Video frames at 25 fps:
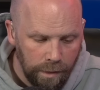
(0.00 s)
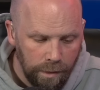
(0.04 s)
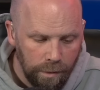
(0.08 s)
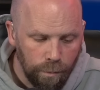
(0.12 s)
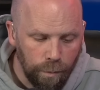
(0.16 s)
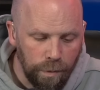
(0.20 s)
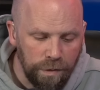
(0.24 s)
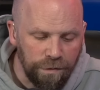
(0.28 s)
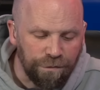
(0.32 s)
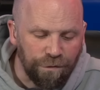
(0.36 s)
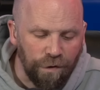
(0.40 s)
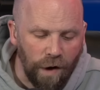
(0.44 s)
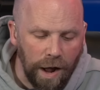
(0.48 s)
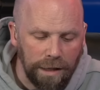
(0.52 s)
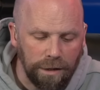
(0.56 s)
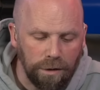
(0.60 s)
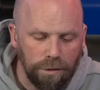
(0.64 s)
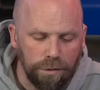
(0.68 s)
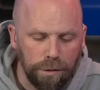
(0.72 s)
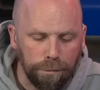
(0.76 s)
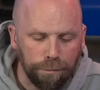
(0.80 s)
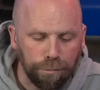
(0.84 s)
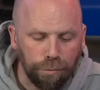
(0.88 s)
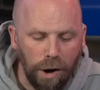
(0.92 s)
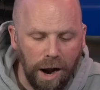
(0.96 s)
We follow
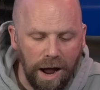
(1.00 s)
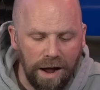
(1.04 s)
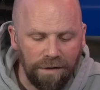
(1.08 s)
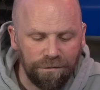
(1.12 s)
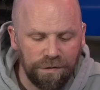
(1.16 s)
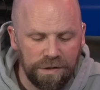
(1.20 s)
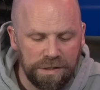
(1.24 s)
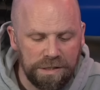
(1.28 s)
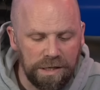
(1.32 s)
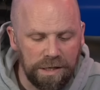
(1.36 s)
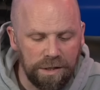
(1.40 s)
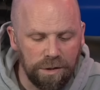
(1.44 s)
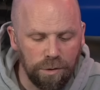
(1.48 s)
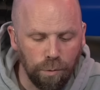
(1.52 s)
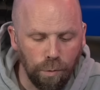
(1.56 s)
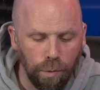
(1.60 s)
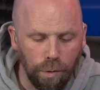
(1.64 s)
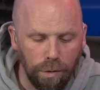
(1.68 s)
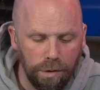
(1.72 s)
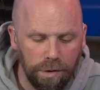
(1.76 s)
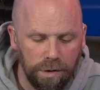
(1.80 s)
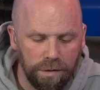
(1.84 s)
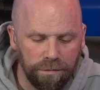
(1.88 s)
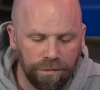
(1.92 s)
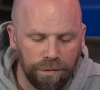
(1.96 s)
the prophecy, the
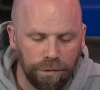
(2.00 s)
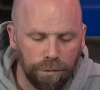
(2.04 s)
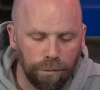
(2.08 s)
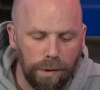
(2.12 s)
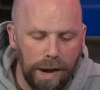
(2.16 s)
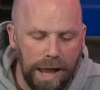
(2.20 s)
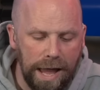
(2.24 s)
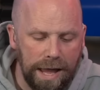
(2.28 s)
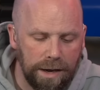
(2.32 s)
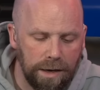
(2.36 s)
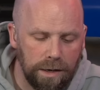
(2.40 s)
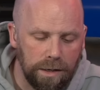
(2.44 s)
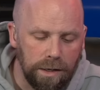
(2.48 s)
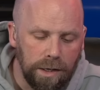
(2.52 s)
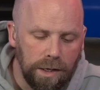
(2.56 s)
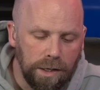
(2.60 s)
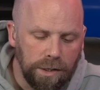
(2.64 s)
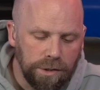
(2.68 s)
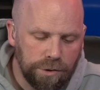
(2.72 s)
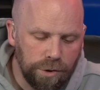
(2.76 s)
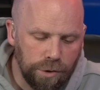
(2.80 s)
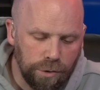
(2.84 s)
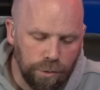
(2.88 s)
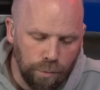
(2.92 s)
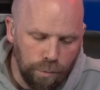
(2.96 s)
word of the red.
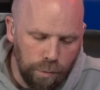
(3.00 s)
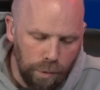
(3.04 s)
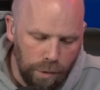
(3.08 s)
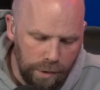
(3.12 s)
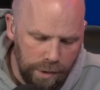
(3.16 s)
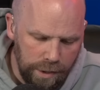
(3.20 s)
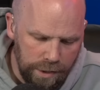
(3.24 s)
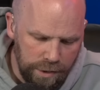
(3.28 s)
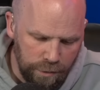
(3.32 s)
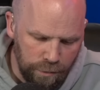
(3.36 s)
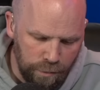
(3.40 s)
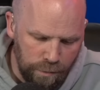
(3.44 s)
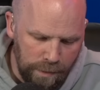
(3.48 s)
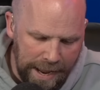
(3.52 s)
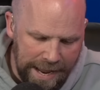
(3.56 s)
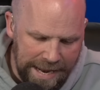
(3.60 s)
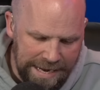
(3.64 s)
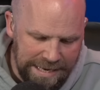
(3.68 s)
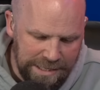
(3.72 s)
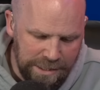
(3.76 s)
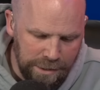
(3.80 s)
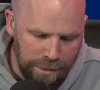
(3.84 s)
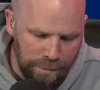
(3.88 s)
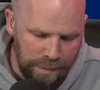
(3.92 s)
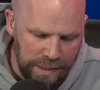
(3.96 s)
So the word of the
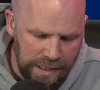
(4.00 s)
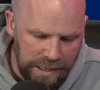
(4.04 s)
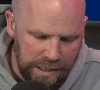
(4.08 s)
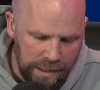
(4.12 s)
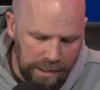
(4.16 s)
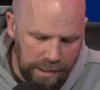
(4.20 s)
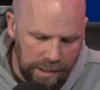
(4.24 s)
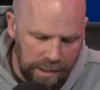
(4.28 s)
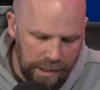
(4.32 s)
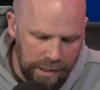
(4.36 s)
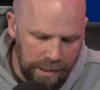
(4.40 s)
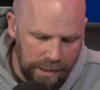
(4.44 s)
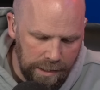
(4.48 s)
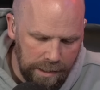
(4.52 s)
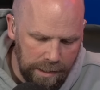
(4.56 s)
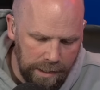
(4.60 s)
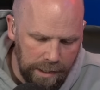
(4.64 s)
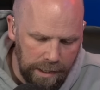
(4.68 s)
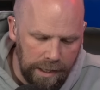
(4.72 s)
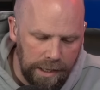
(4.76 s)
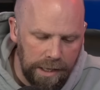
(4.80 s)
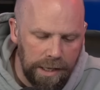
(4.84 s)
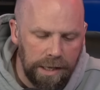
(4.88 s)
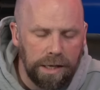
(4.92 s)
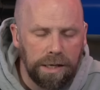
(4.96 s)
red to me
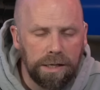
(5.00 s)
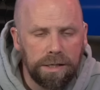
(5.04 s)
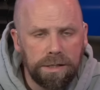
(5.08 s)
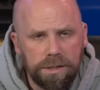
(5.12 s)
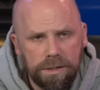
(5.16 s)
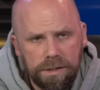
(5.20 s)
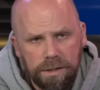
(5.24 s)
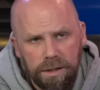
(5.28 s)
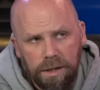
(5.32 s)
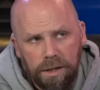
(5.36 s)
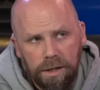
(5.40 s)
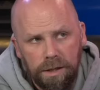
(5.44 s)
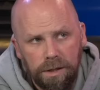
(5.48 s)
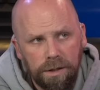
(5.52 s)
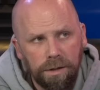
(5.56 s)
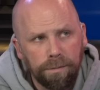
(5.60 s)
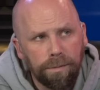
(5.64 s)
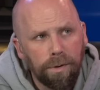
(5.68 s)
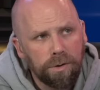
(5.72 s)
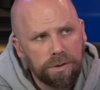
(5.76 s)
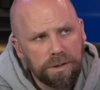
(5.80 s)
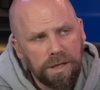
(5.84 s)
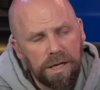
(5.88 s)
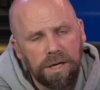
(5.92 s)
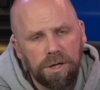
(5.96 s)
is the
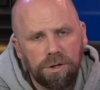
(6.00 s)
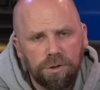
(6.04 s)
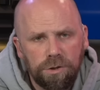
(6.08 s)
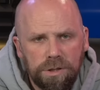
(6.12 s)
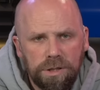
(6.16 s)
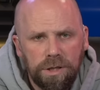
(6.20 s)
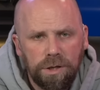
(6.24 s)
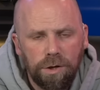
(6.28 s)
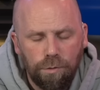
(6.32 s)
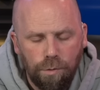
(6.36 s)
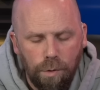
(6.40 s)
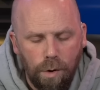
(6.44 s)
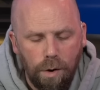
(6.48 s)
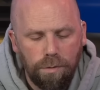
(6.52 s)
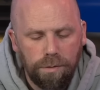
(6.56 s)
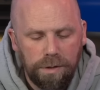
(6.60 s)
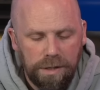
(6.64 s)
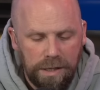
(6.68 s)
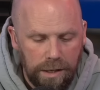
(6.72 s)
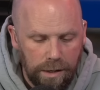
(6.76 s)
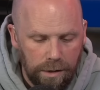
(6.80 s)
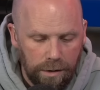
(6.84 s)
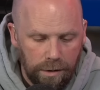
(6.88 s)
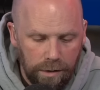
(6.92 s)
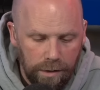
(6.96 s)
most interesting quote
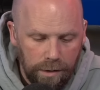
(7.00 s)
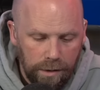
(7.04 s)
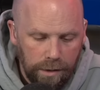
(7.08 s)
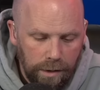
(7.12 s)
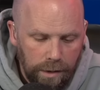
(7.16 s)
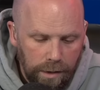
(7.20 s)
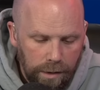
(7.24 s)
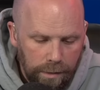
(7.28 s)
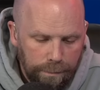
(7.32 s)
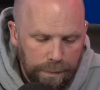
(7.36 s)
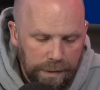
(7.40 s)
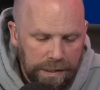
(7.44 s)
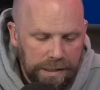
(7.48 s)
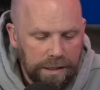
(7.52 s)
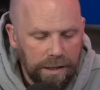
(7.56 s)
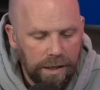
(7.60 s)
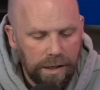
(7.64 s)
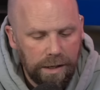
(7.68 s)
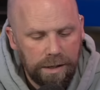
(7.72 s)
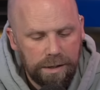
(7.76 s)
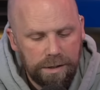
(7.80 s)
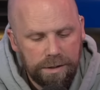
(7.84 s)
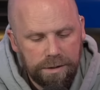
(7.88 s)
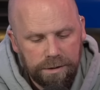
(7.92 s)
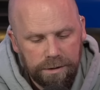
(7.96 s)
here,
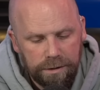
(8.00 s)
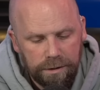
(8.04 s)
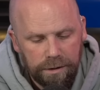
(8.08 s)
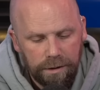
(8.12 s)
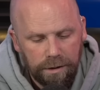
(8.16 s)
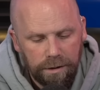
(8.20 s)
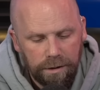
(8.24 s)
because